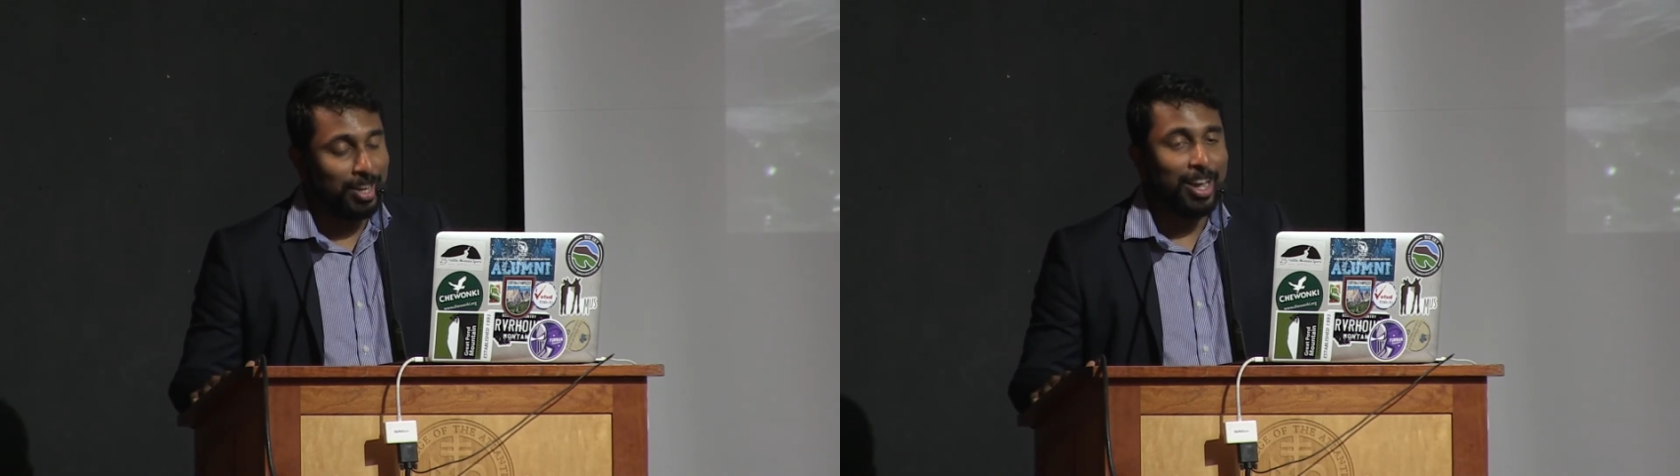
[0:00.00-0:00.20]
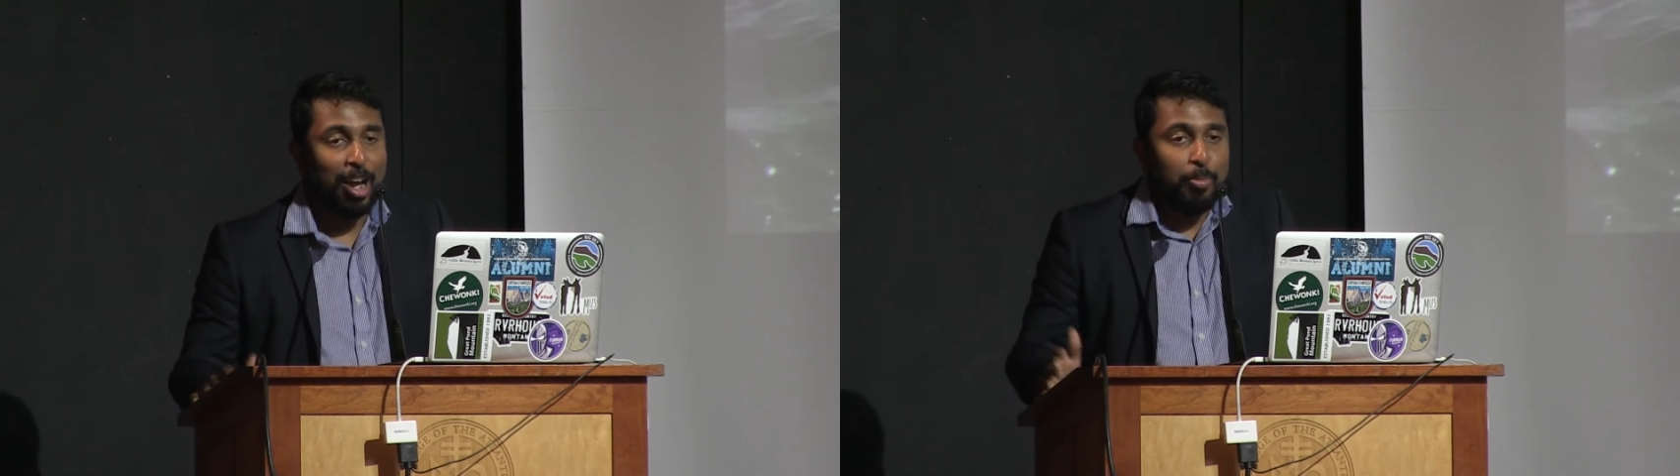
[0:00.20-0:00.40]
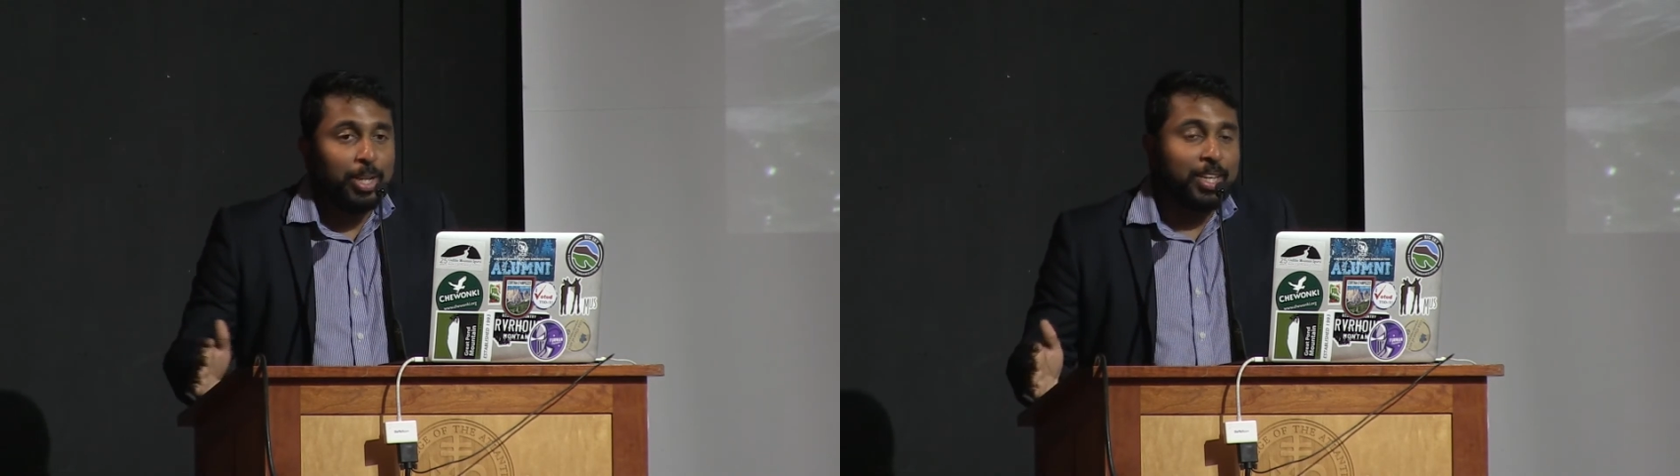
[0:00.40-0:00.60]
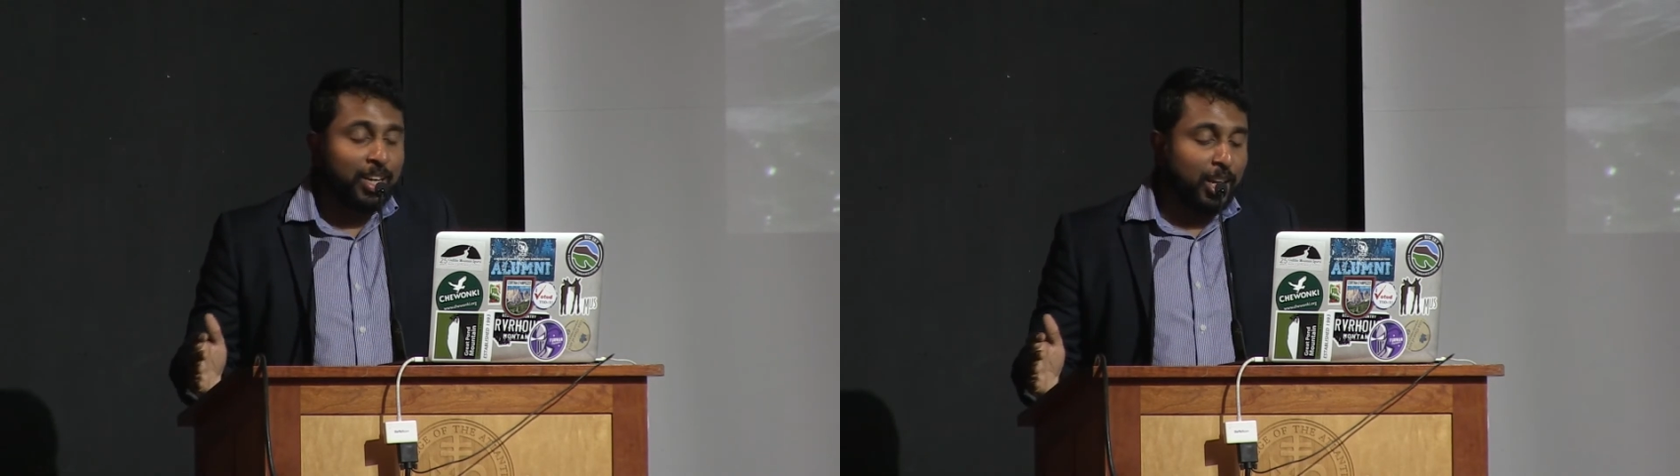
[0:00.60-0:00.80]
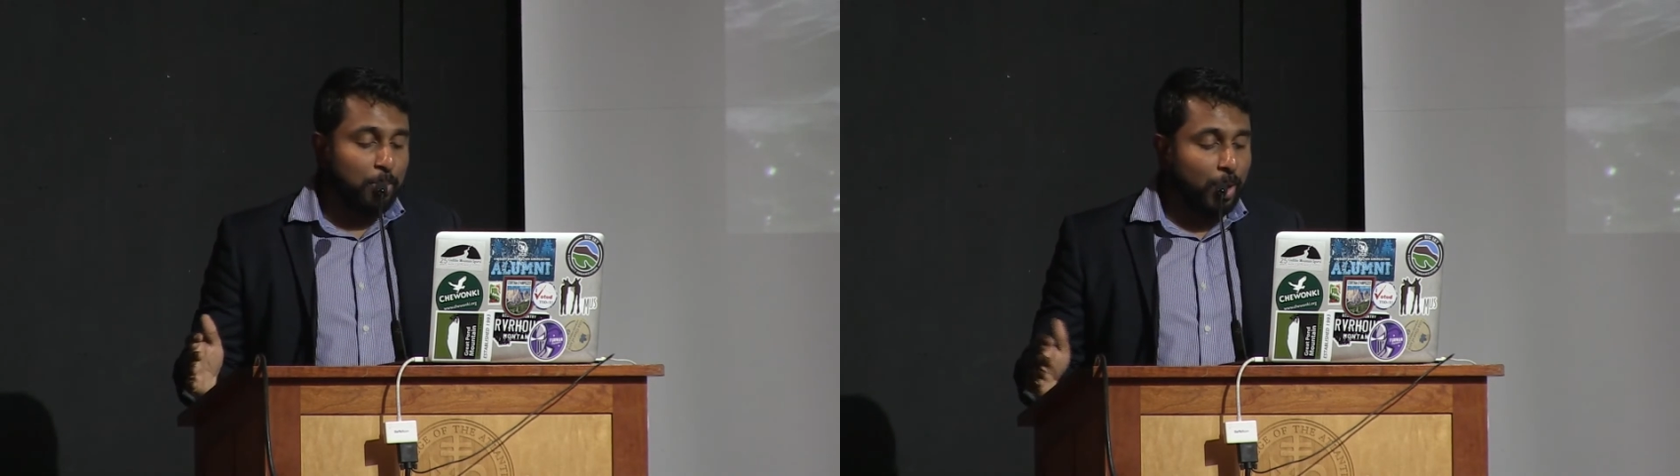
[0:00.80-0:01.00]
I've been
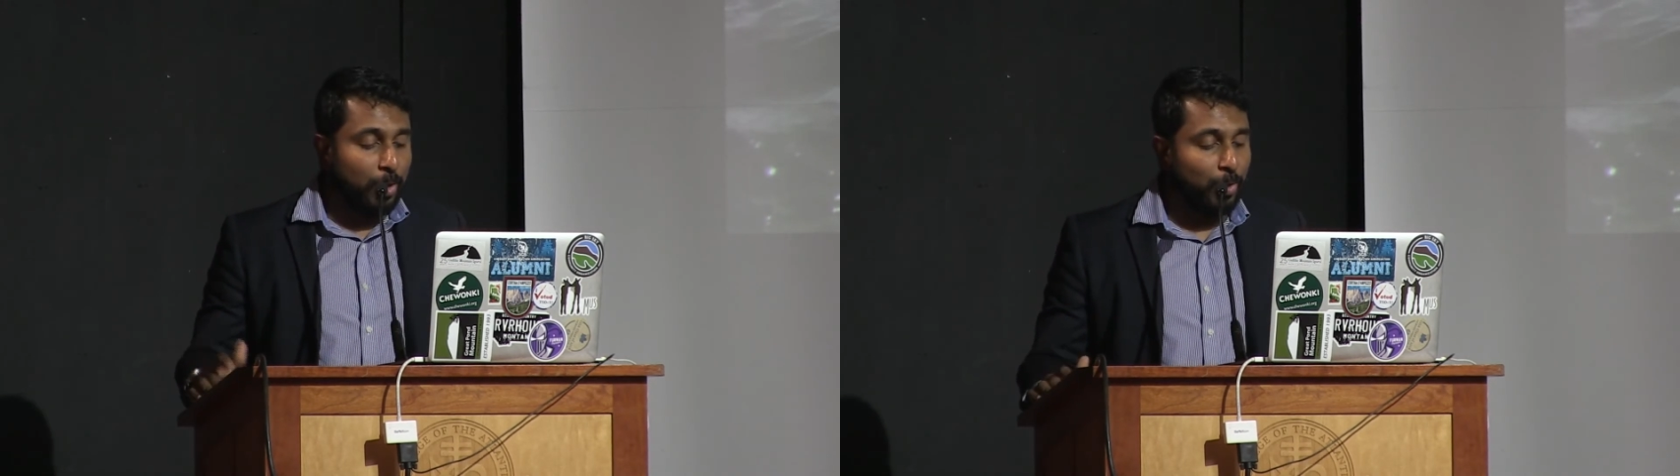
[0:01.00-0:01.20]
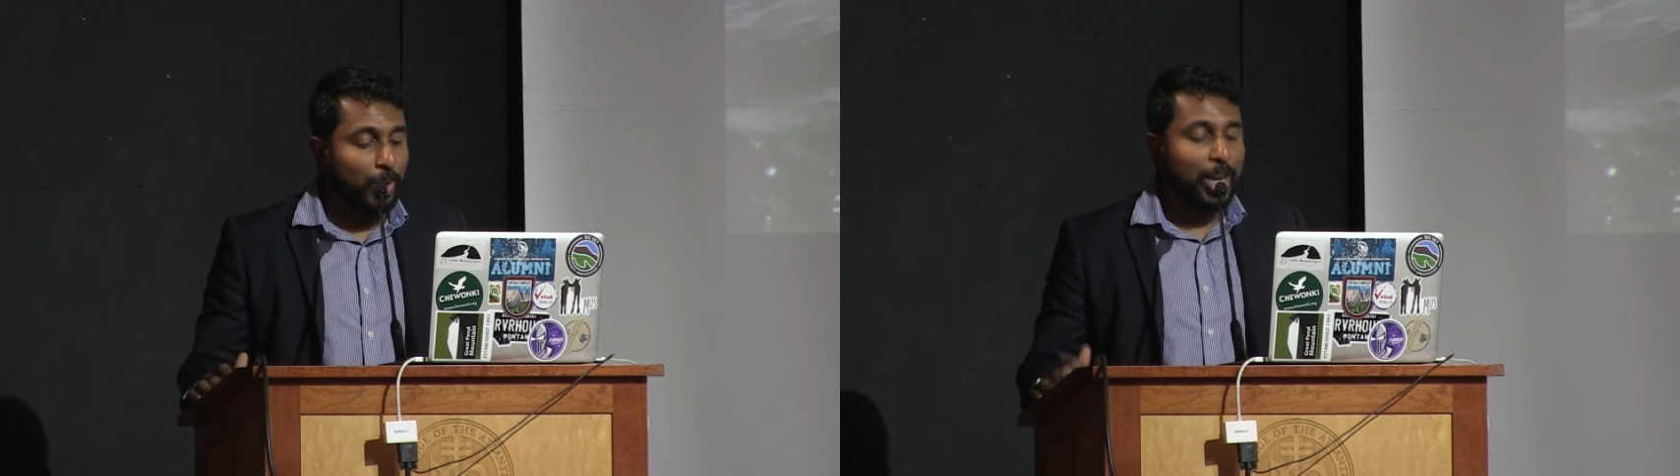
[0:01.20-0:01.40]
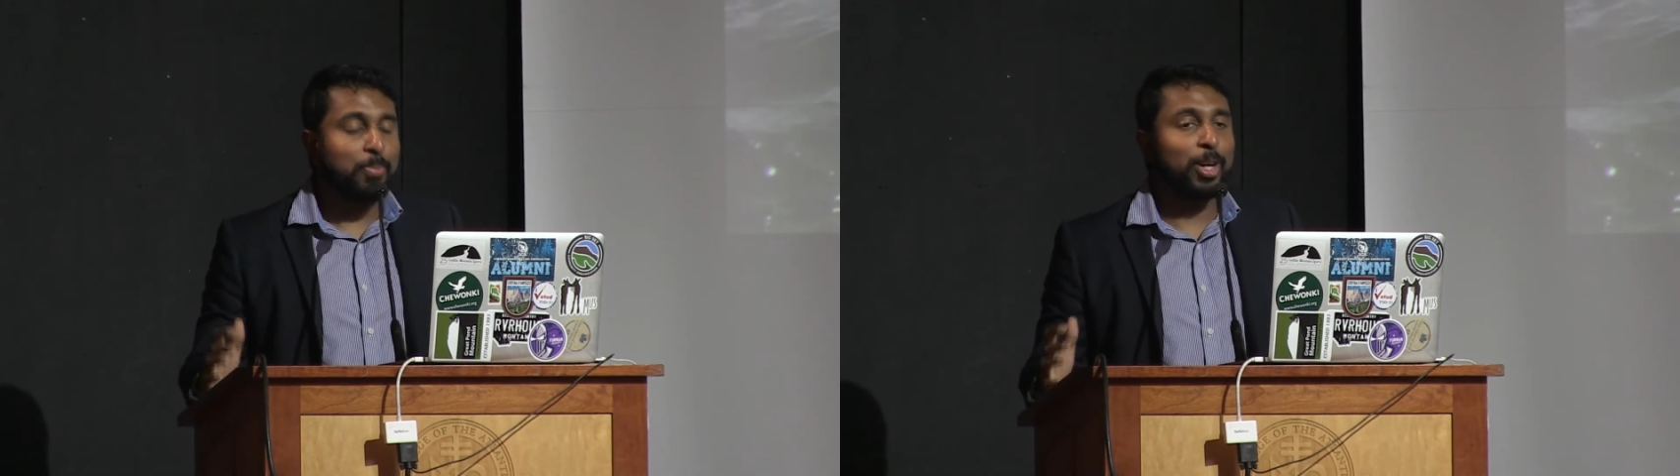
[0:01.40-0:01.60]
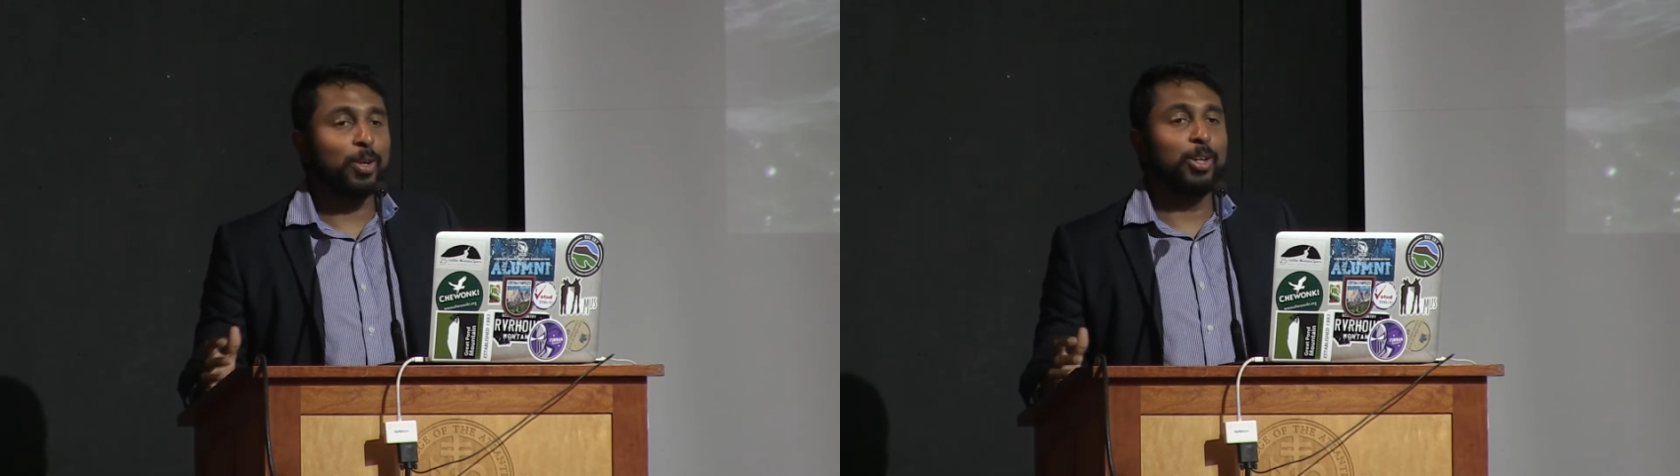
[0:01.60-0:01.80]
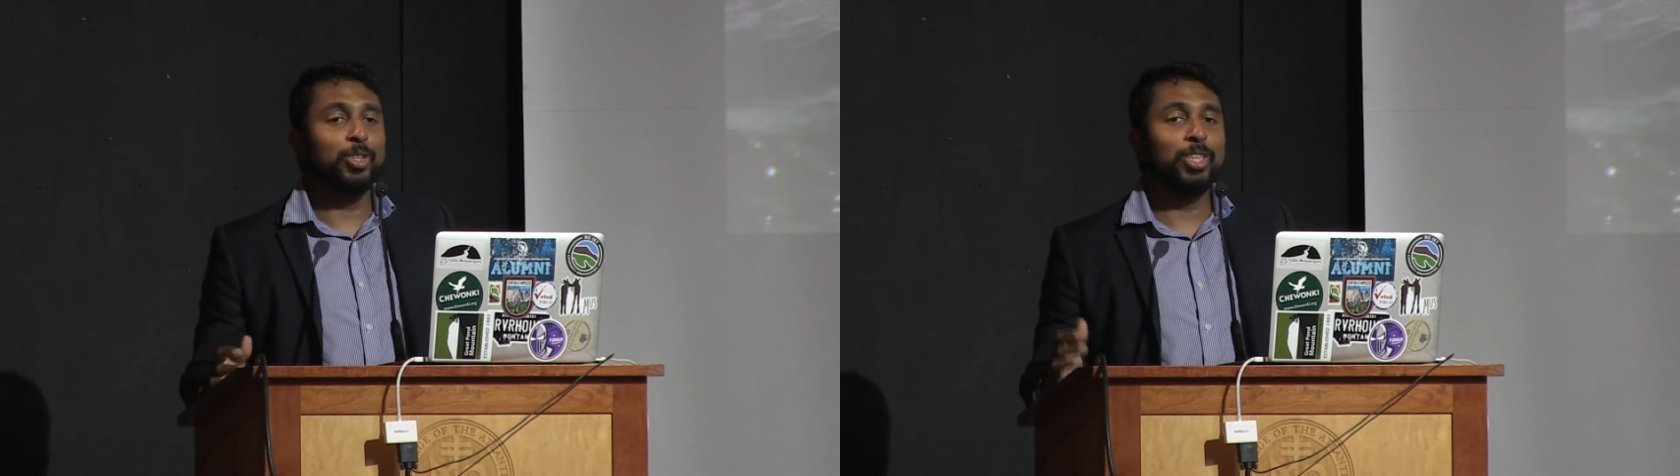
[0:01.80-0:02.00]
thinking about what am I
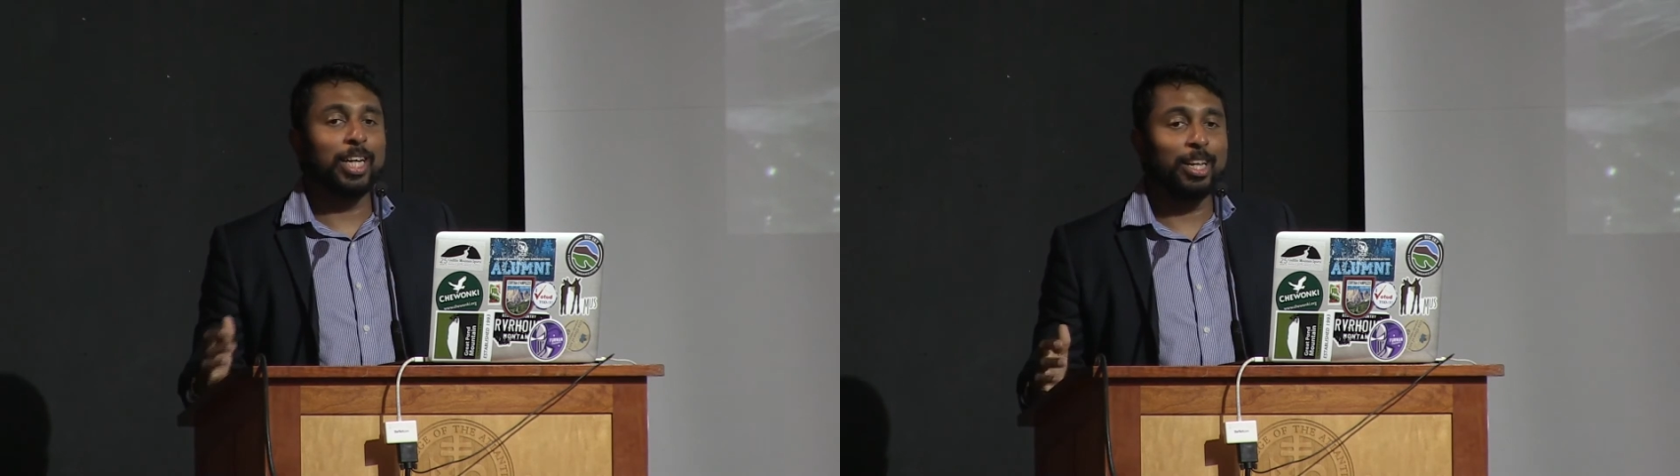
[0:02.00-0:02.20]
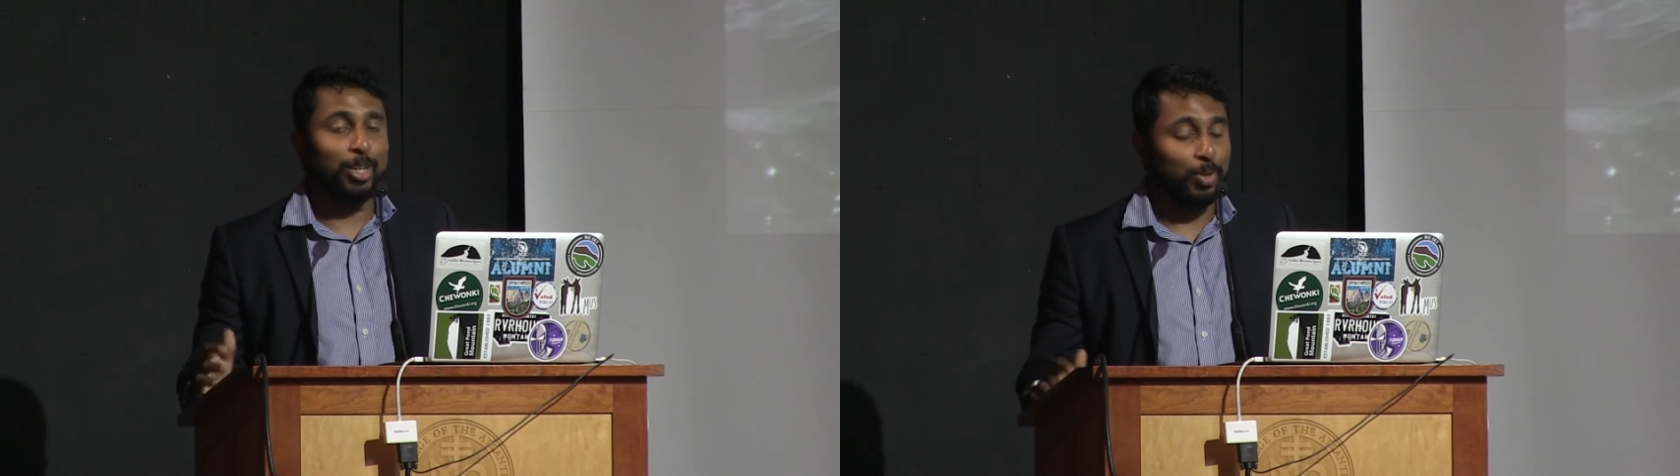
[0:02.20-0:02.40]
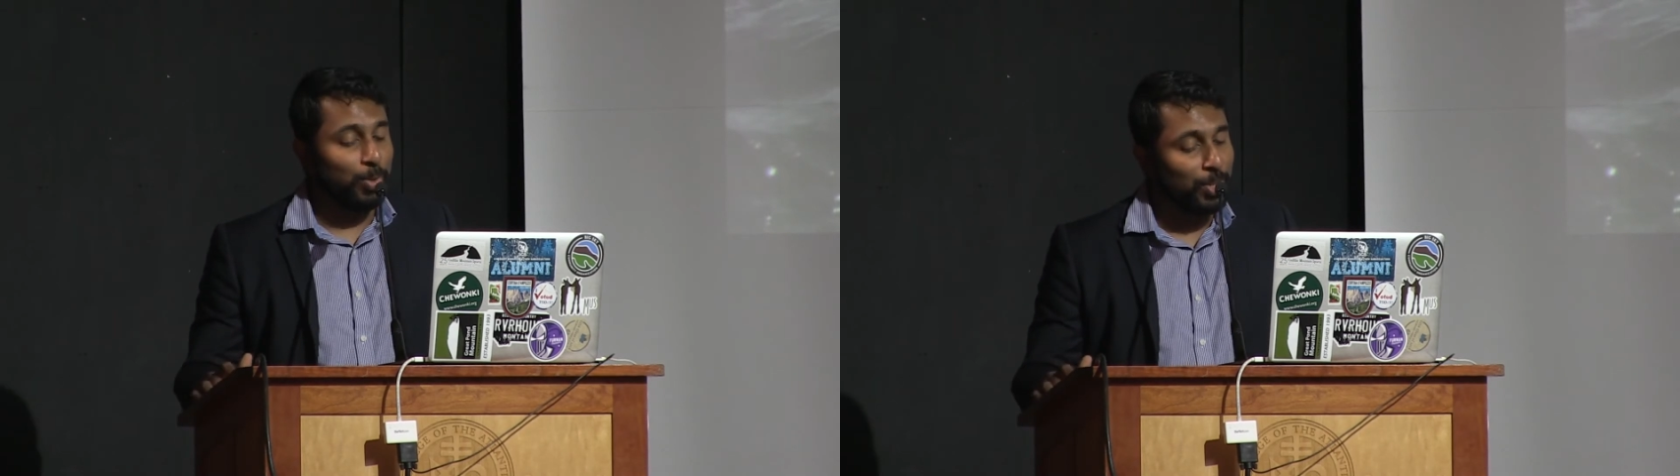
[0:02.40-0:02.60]
going to tell you